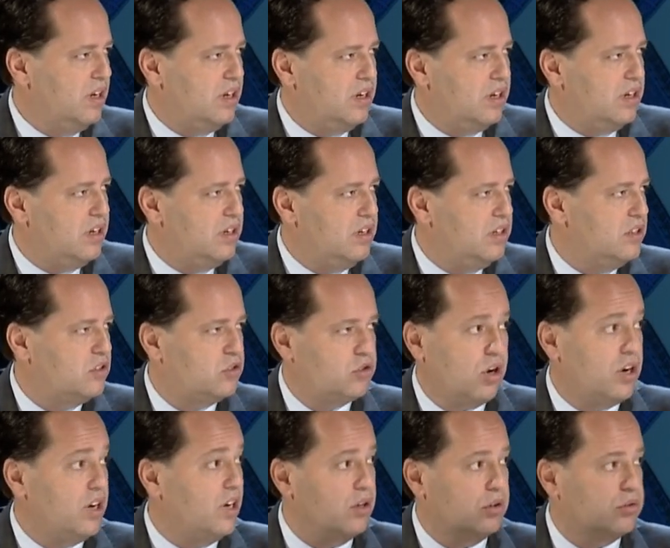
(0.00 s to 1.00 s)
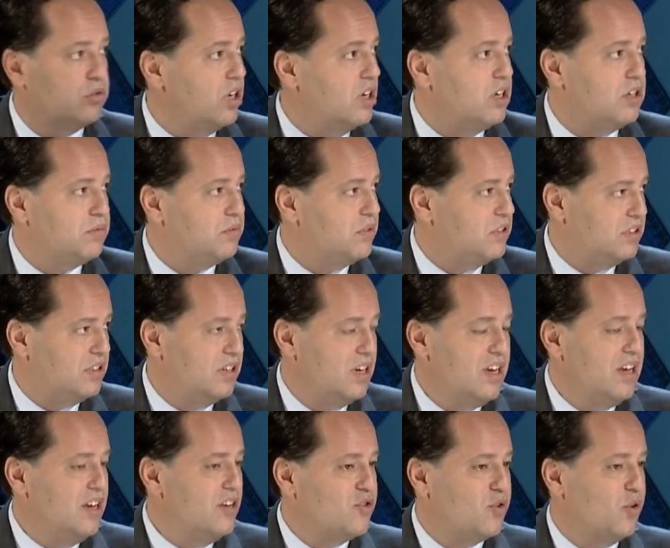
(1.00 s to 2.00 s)
in historical terms.
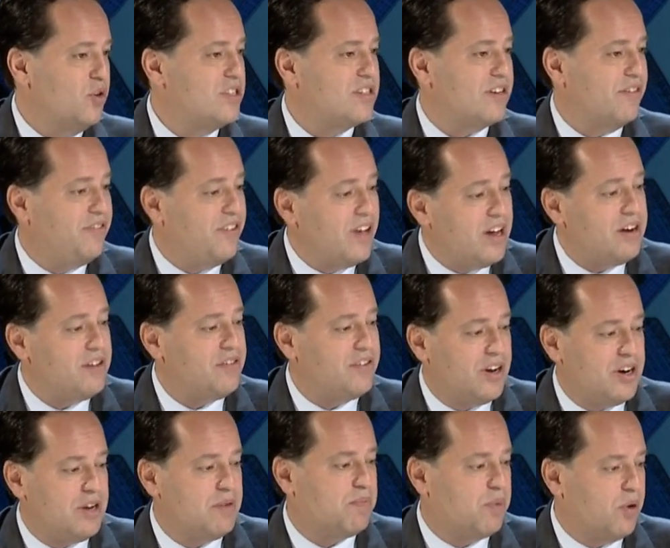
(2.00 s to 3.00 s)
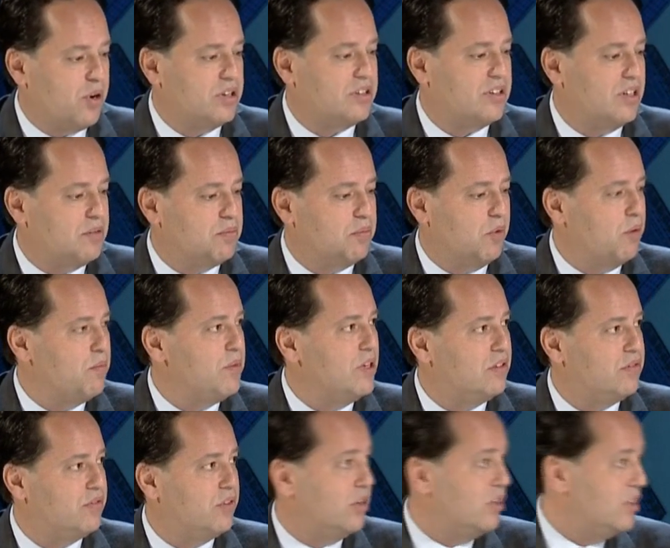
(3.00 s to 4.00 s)
So it's a very, very important moment
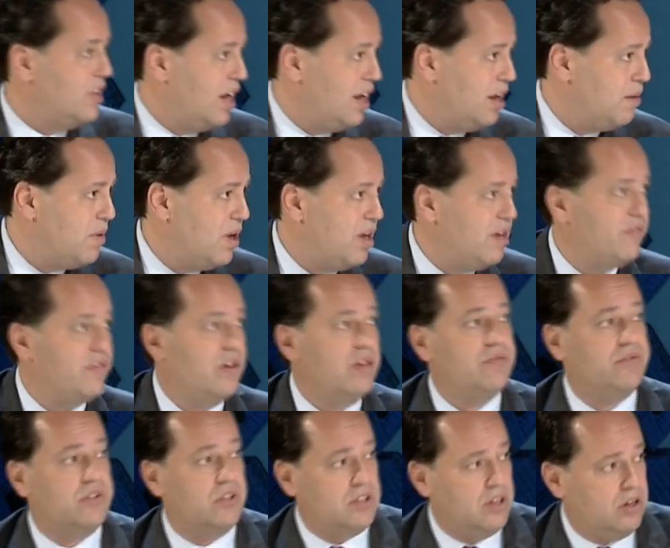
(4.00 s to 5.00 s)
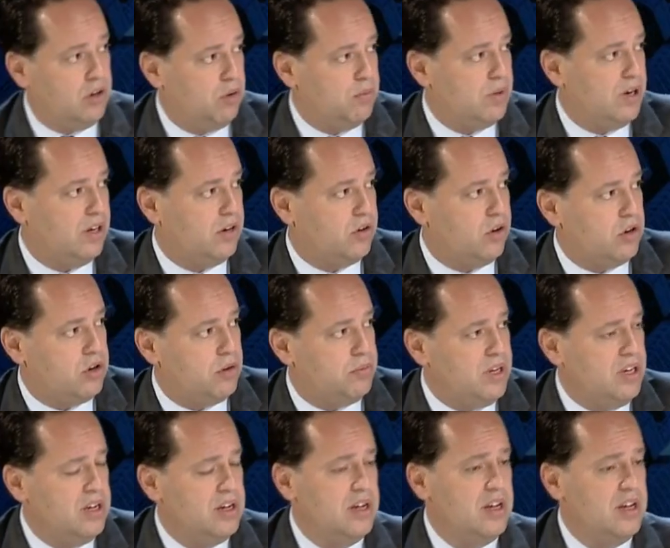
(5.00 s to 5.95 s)
for the IMF and for the global economy.